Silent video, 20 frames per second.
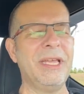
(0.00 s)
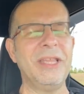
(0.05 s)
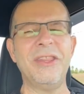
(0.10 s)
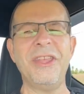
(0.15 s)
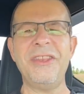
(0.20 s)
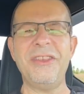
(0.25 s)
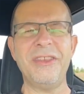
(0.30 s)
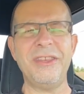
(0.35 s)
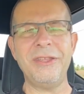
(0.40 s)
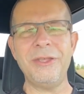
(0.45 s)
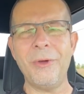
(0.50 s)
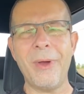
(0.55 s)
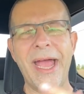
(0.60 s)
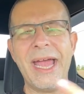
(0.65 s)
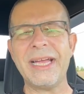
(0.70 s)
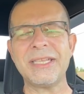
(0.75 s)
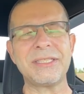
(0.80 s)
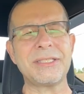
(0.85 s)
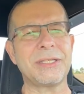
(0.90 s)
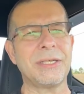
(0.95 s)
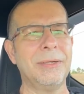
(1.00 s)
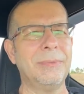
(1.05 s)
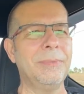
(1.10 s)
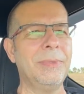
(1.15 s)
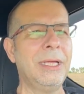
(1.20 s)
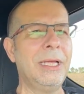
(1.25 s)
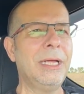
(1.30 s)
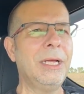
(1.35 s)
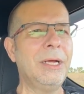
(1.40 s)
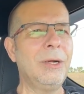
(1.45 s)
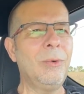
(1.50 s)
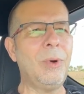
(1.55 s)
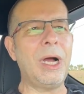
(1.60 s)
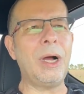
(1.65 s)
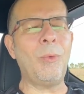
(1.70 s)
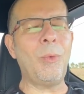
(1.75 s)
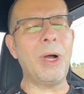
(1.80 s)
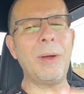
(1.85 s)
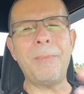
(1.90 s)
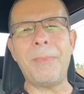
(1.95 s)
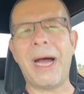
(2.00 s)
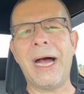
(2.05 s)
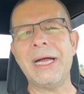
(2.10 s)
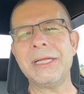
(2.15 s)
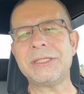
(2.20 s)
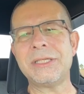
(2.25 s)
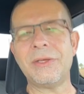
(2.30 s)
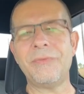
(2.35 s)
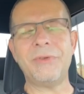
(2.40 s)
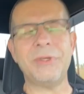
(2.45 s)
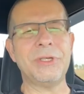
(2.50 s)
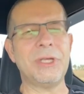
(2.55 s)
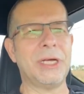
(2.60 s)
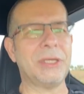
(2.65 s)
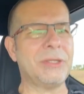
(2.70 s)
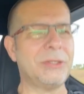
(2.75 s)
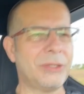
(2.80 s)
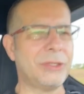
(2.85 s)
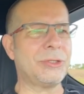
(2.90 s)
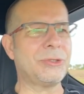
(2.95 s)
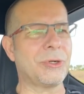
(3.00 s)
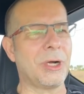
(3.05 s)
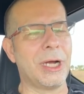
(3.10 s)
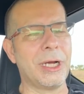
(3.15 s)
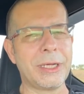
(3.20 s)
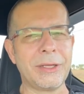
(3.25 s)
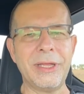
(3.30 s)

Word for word: and then you ask them, well, what mods have you done to the truck?